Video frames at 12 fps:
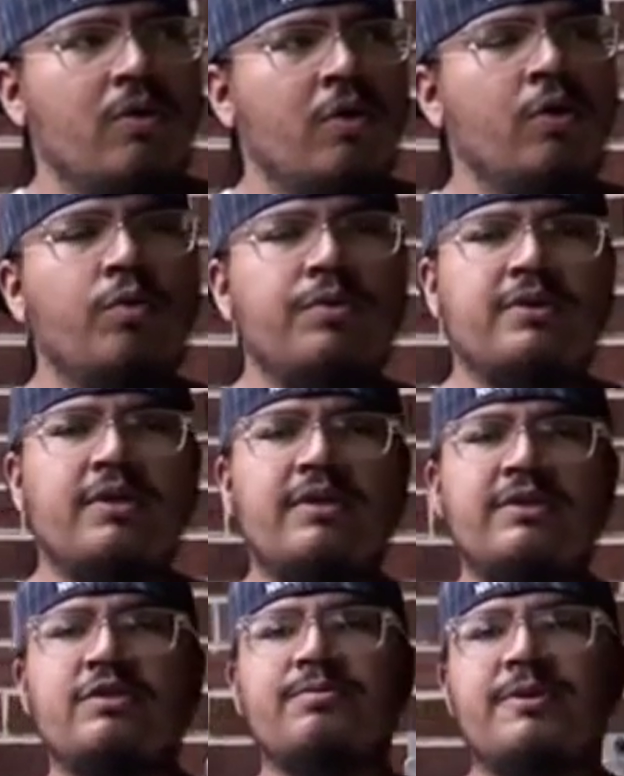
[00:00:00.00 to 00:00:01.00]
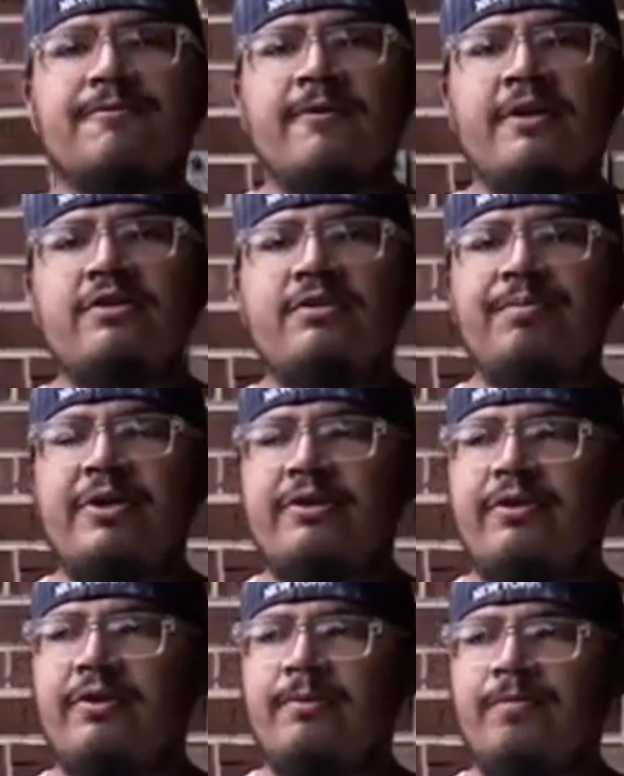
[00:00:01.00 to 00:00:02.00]
who was Elizabeth? Elizabeth,
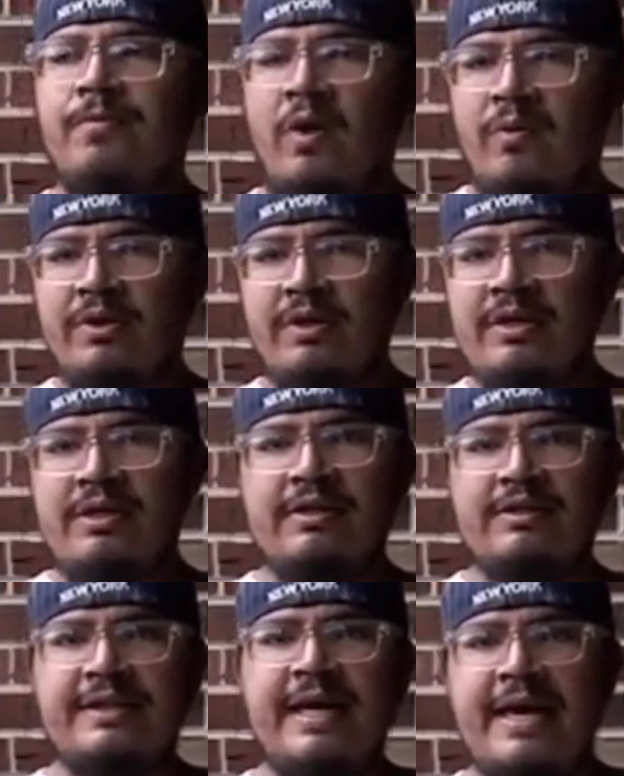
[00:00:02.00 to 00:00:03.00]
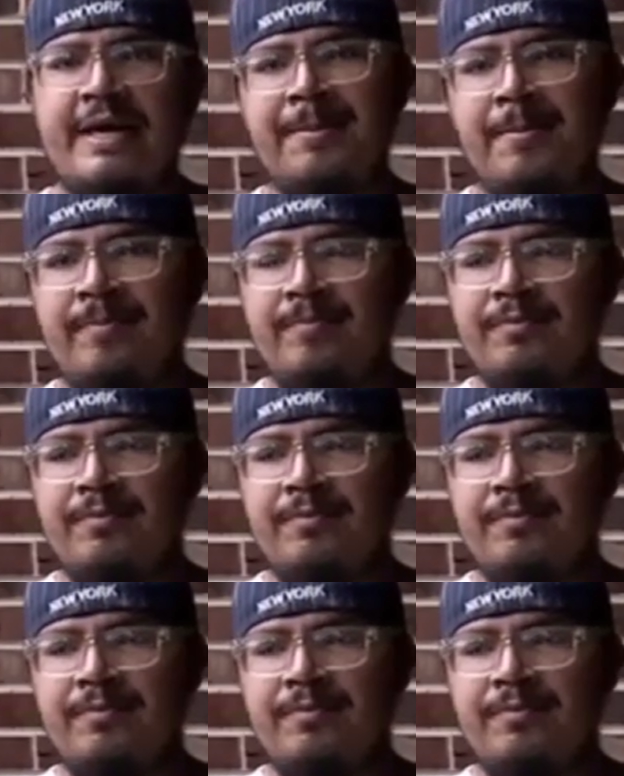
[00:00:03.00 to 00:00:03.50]
within this game,